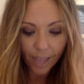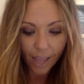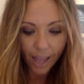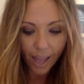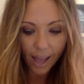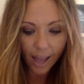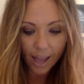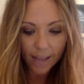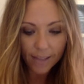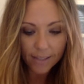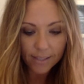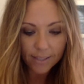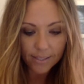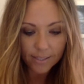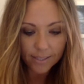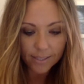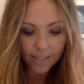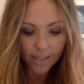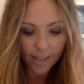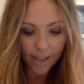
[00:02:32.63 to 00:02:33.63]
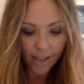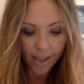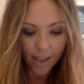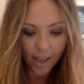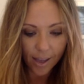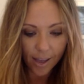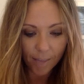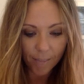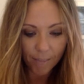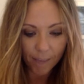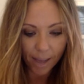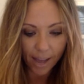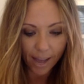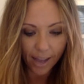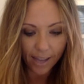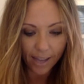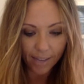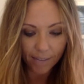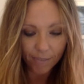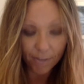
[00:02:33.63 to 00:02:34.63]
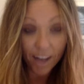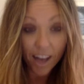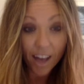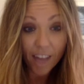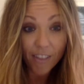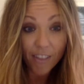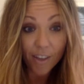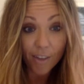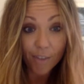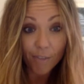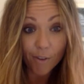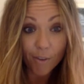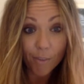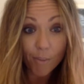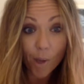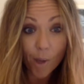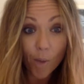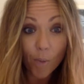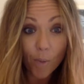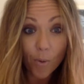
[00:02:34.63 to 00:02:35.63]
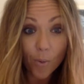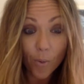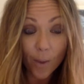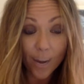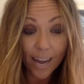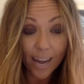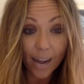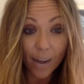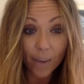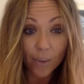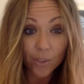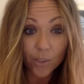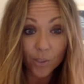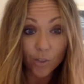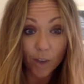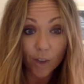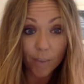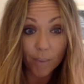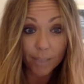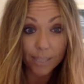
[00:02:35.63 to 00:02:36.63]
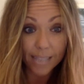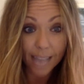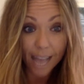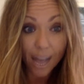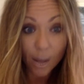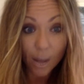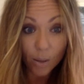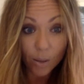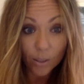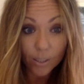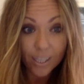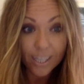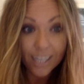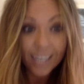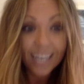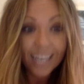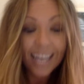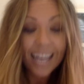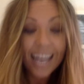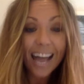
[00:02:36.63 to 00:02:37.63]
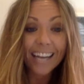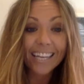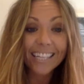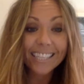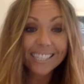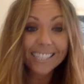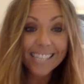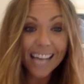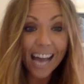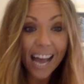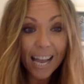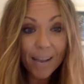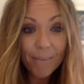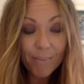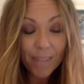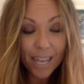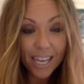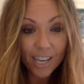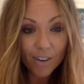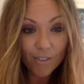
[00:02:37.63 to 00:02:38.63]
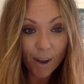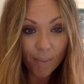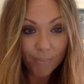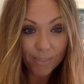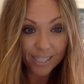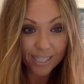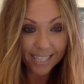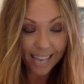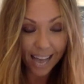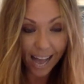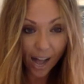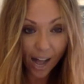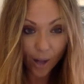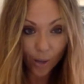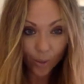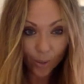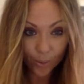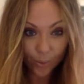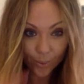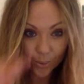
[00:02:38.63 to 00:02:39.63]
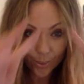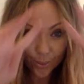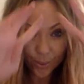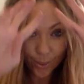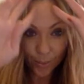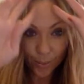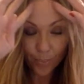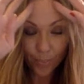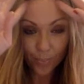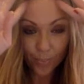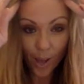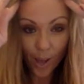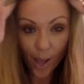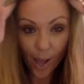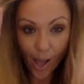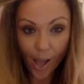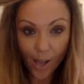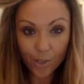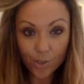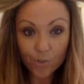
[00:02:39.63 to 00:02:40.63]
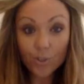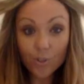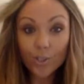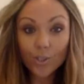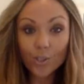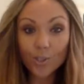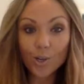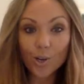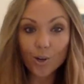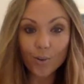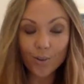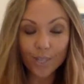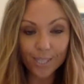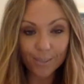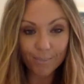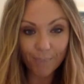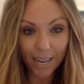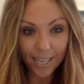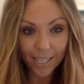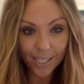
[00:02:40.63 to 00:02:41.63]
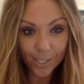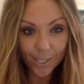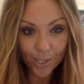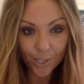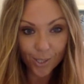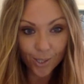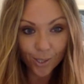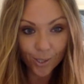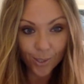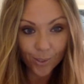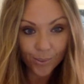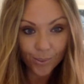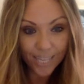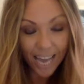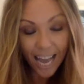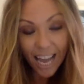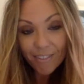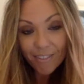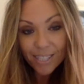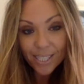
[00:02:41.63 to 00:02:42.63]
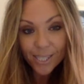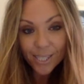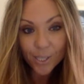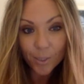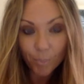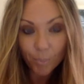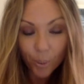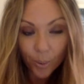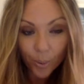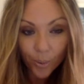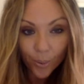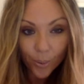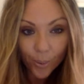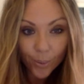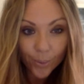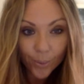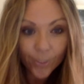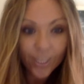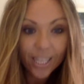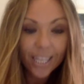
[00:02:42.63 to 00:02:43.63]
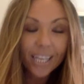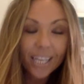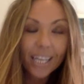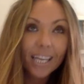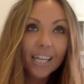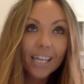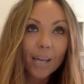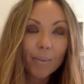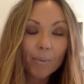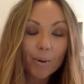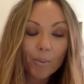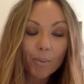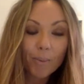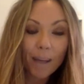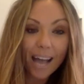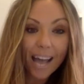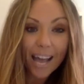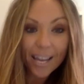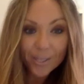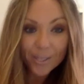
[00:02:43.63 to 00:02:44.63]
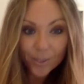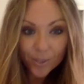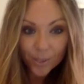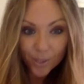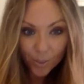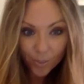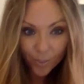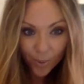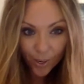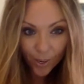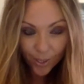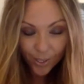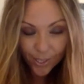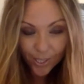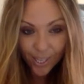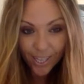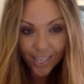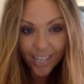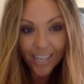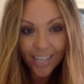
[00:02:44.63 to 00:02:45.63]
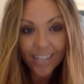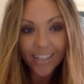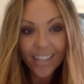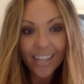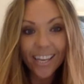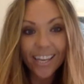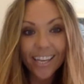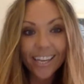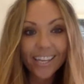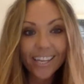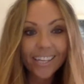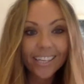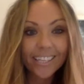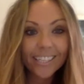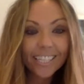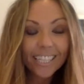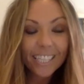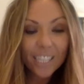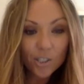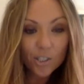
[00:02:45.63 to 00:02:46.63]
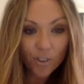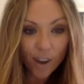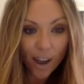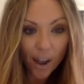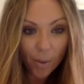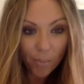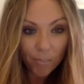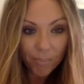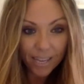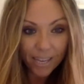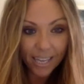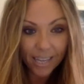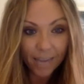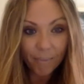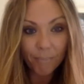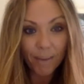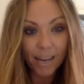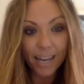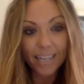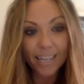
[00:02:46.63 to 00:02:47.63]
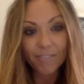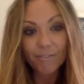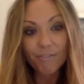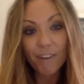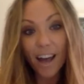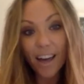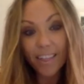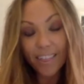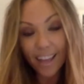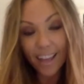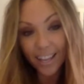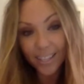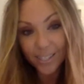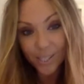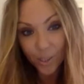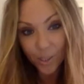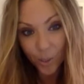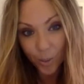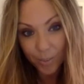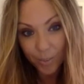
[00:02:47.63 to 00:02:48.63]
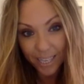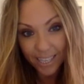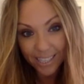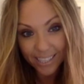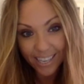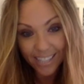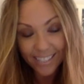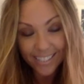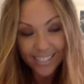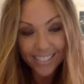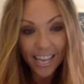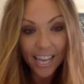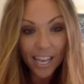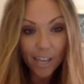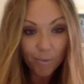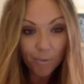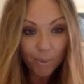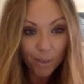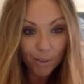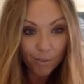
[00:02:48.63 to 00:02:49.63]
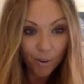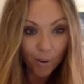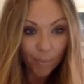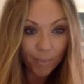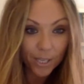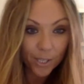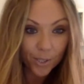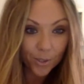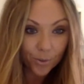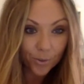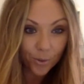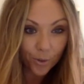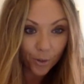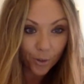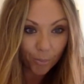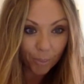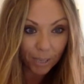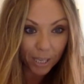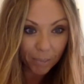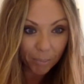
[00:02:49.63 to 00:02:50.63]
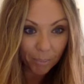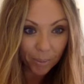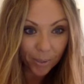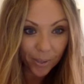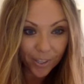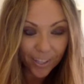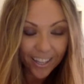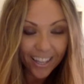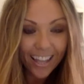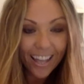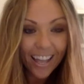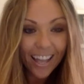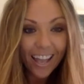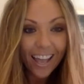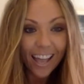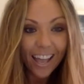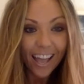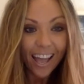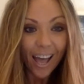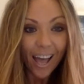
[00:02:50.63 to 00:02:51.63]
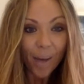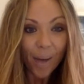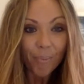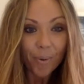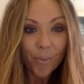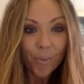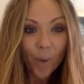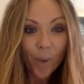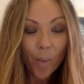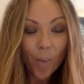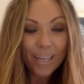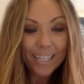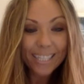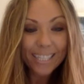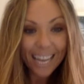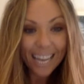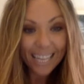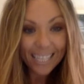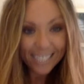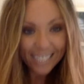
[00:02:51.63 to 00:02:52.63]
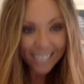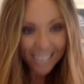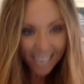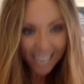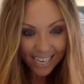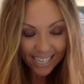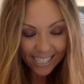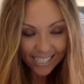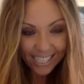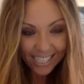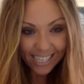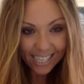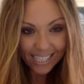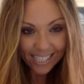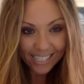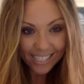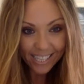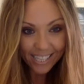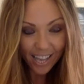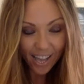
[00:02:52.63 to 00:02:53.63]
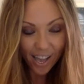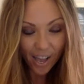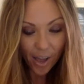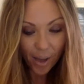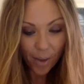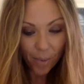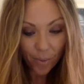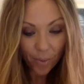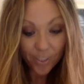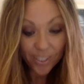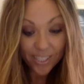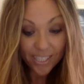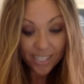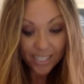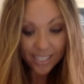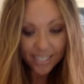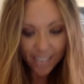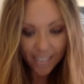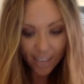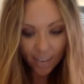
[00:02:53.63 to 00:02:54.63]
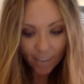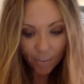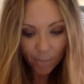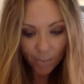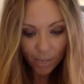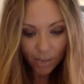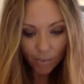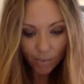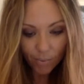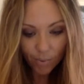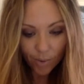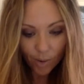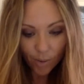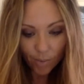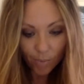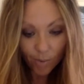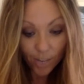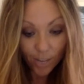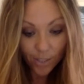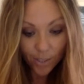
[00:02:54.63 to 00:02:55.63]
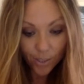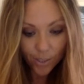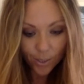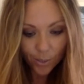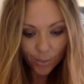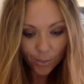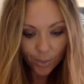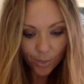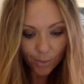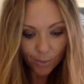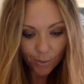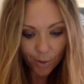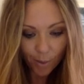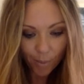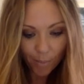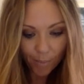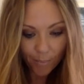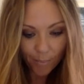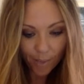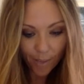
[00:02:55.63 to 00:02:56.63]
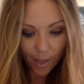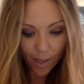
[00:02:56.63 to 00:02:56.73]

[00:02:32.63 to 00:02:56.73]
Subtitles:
And my father, for a moment, went out to grab a towel. And in the time that he grabbed a towel, some drunk tourists managed to dive into the pool. They put my head under the water. They nearly drowned me. My father had to come in and save me from these drunk people. But what my dad did is, once he'd saved me and rescued me from